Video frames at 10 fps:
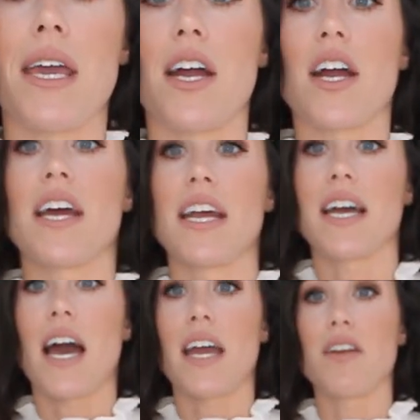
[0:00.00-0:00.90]
here and
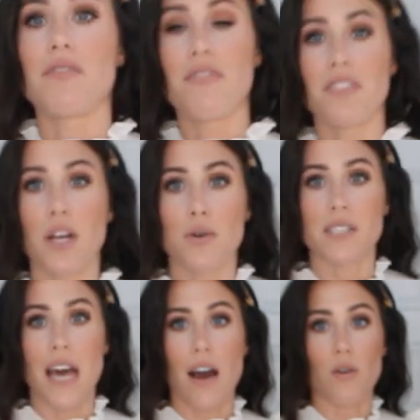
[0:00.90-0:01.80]
it kind of
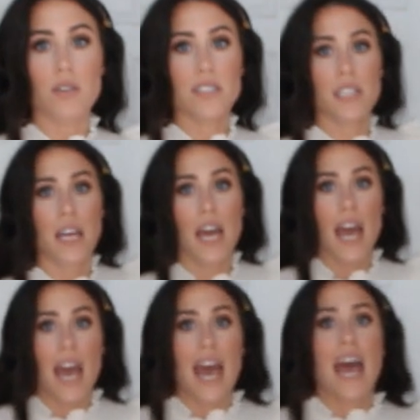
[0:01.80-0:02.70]
flows out
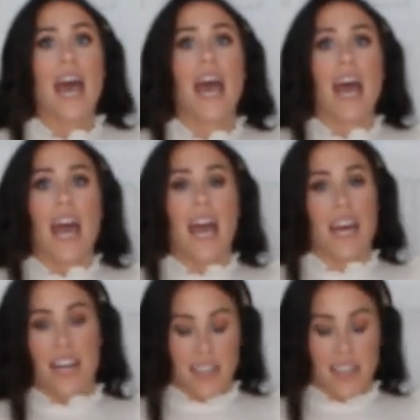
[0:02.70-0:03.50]
and